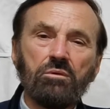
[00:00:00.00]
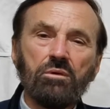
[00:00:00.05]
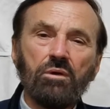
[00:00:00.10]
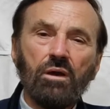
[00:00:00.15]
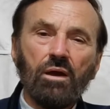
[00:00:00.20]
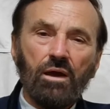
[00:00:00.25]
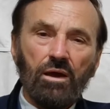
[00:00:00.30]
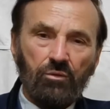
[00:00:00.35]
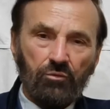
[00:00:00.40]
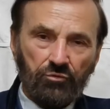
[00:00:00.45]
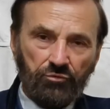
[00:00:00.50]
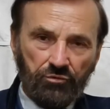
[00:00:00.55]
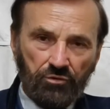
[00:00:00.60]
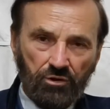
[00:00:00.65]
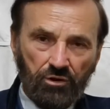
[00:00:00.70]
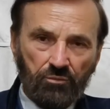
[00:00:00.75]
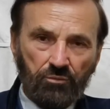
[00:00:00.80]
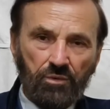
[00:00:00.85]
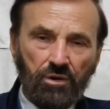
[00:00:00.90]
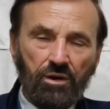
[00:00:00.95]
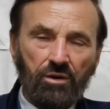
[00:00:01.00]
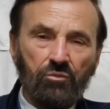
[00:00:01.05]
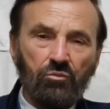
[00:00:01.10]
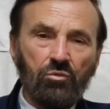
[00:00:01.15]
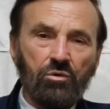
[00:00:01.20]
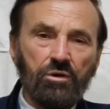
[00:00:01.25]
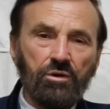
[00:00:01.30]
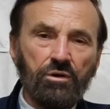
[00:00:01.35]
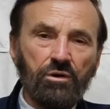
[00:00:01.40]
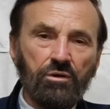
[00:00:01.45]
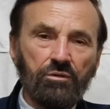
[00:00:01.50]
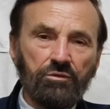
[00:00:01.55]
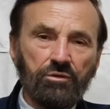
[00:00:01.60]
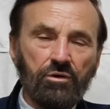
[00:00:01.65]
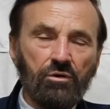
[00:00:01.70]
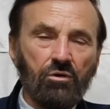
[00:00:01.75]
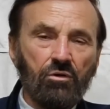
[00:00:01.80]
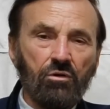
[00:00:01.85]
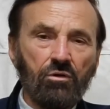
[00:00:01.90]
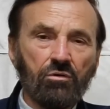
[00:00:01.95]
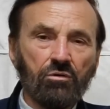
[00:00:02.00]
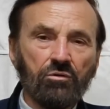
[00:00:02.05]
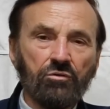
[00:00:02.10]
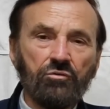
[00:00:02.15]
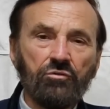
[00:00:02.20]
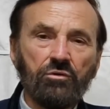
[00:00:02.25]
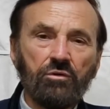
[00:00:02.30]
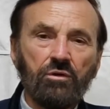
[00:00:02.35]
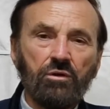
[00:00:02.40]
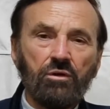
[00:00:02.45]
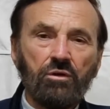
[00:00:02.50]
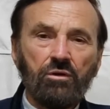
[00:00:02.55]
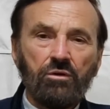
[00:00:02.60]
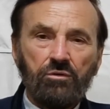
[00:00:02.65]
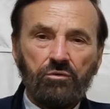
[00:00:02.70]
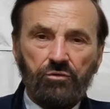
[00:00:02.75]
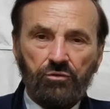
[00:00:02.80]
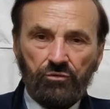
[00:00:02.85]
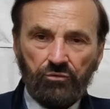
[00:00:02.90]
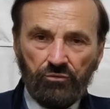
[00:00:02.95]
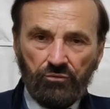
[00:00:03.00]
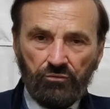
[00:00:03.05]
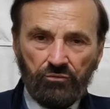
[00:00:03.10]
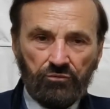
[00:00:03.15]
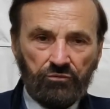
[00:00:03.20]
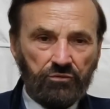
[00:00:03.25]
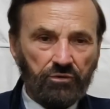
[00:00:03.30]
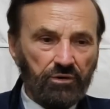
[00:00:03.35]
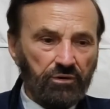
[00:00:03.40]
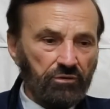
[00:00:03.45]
I was on my way on the cars to St.